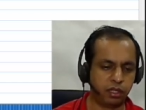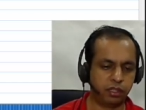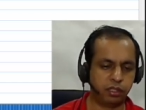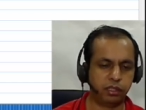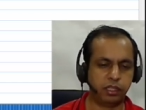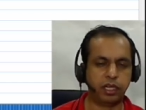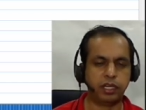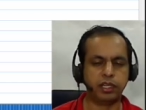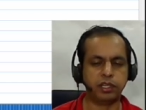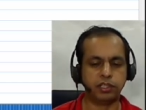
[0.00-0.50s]

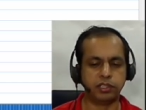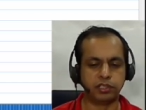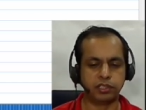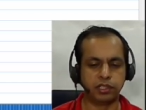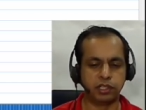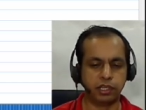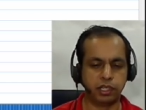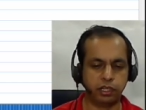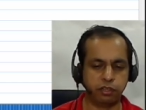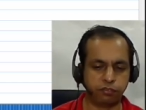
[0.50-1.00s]
That is,
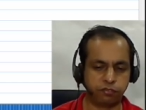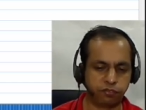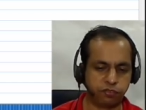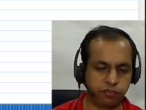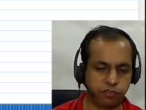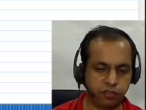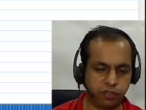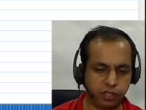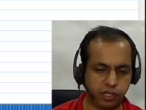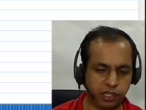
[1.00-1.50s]
if
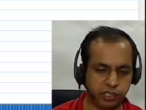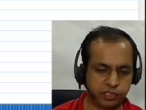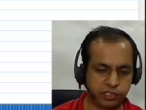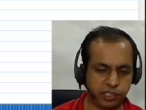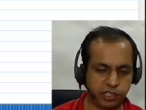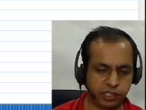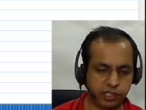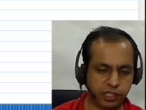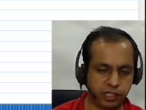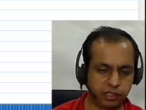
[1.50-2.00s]
let's
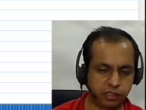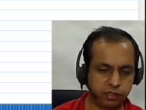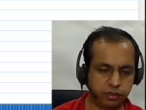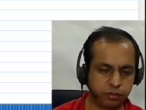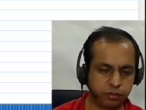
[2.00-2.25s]
say that